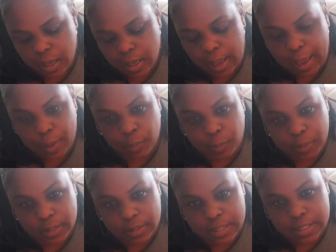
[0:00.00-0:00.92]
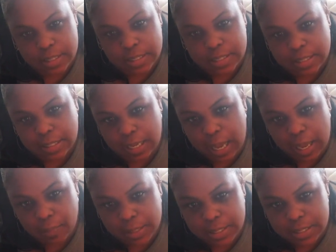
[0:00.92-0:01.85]
I will put this into the
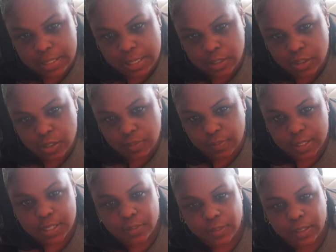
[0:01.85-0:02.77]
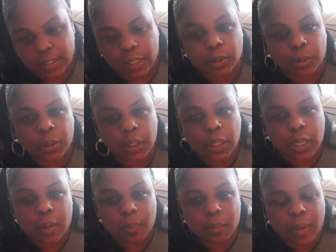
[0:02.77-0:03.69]
comments section of this video,
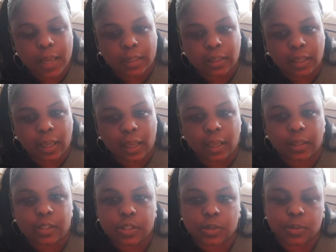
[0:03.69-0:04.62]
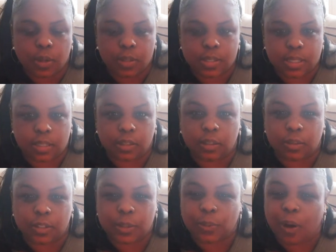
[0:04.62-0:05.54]
but I do send
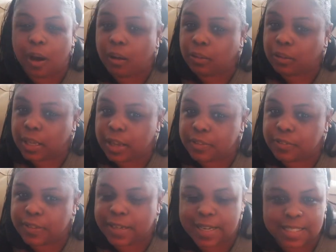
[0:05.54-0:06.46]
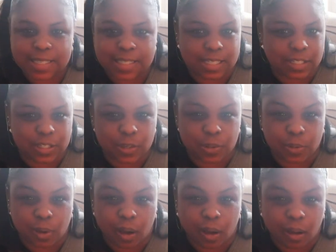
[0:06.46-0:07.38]
you all love, and I send you
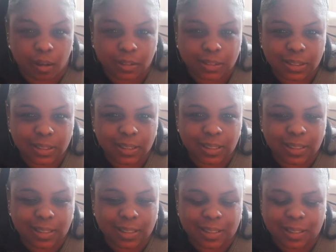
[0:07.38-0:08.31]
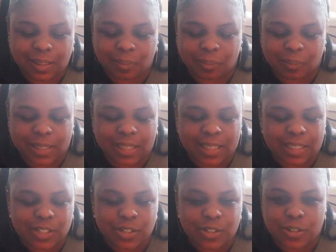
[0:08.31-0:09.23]
all my
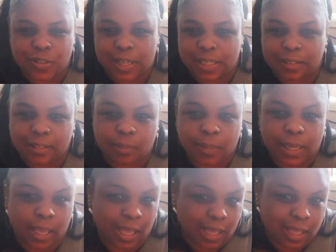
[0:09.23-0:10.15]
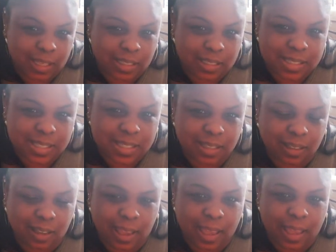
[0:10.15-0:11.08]
strength and my hugs,
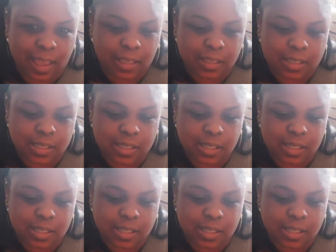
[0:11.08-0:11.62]
and